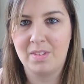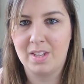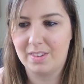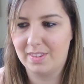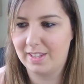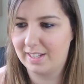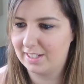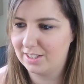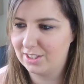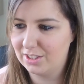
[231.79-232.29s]

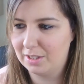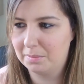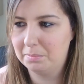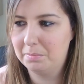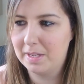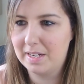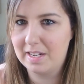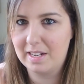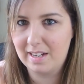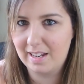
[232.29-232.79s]
They can jump
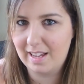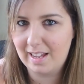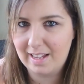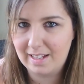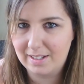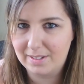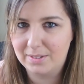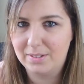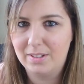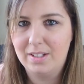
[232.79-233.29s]
in and
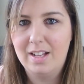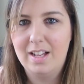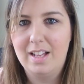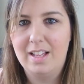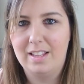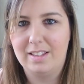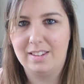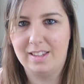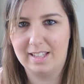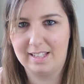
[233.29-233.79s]
out.
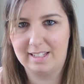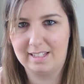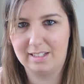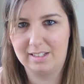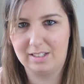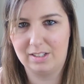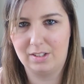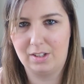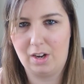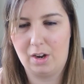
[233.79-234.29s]
They
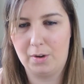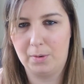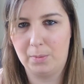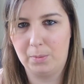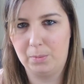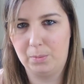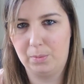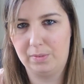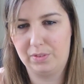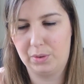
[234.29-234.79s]
can go
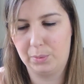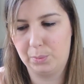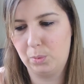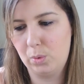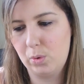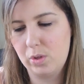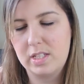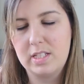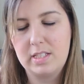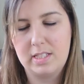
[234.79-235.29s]
with the
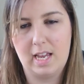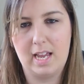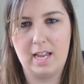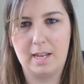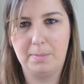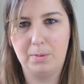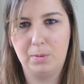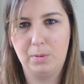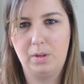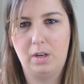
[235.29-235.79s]
water
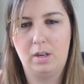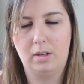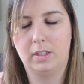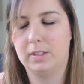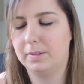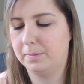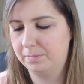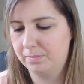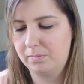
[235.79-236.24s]
table. Oh,